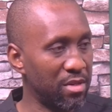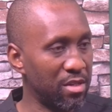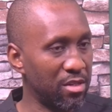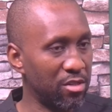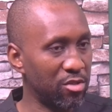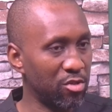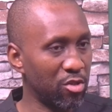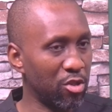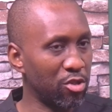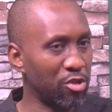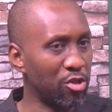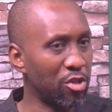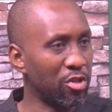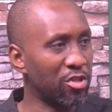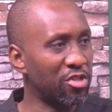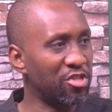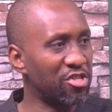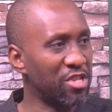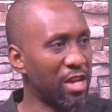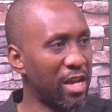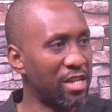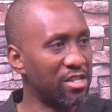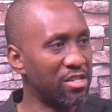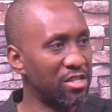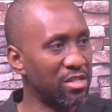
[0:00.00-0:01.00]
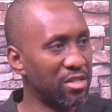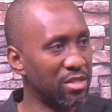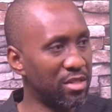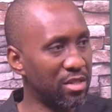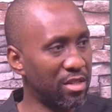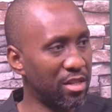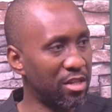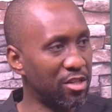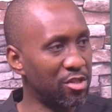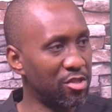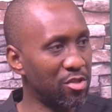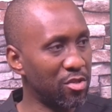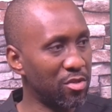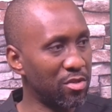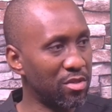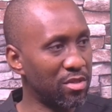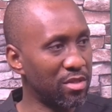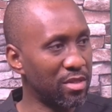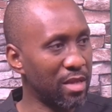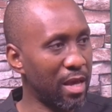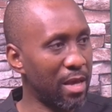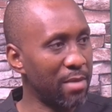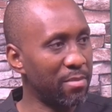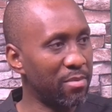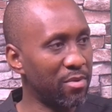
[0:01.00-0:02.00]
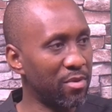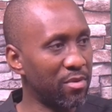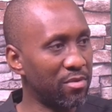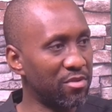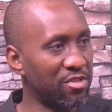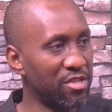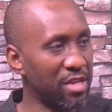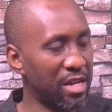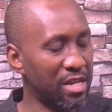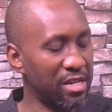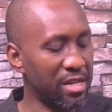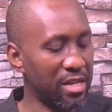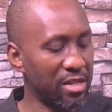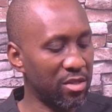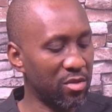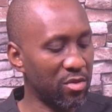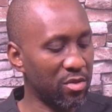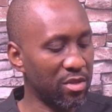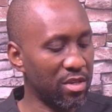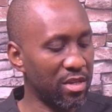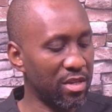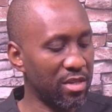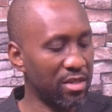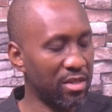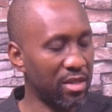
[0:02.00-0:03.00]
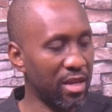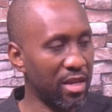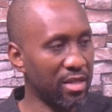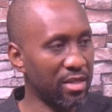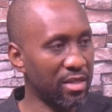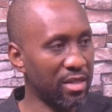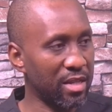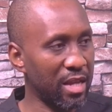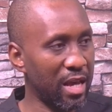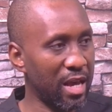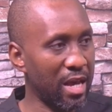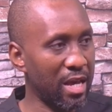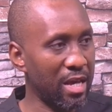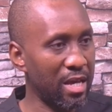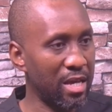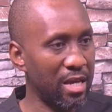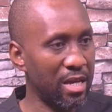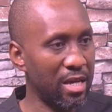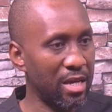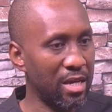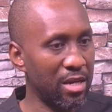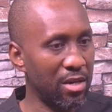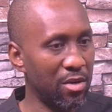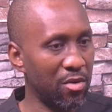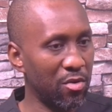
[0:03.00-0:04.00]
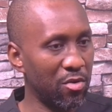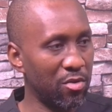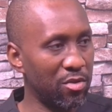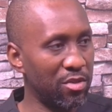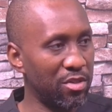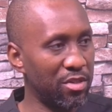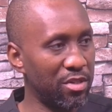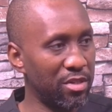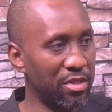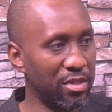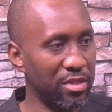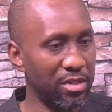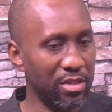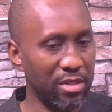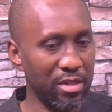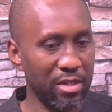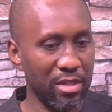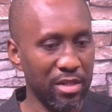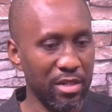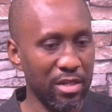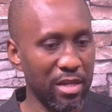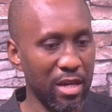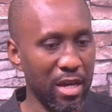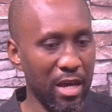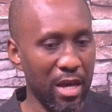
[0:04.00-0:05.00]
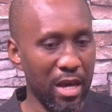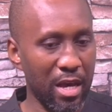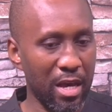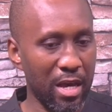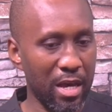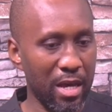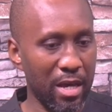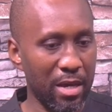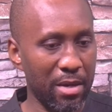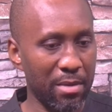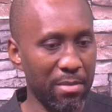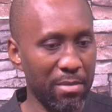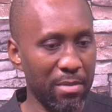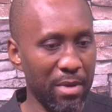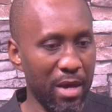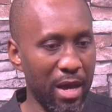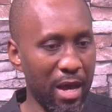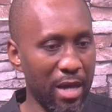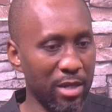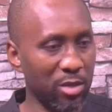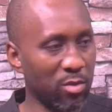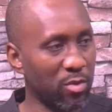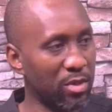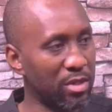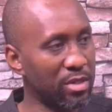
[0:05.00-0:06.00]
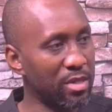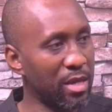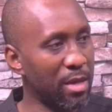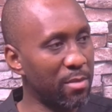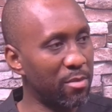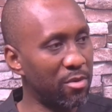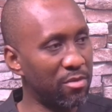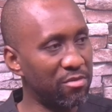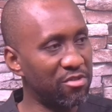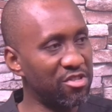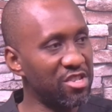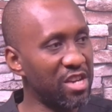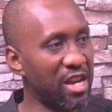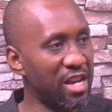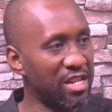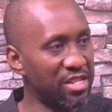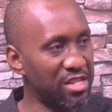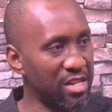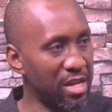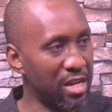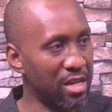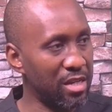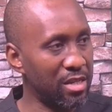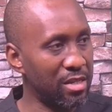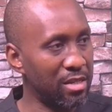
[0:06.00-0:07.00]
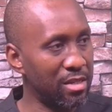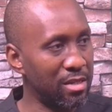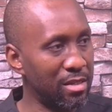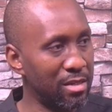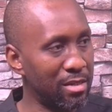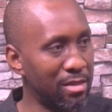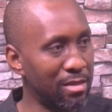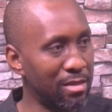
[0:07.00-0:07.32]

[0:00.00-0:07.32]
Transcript: not just charging stations, type of chargers. Okay, Tesla only um, has one type of charger. It's just like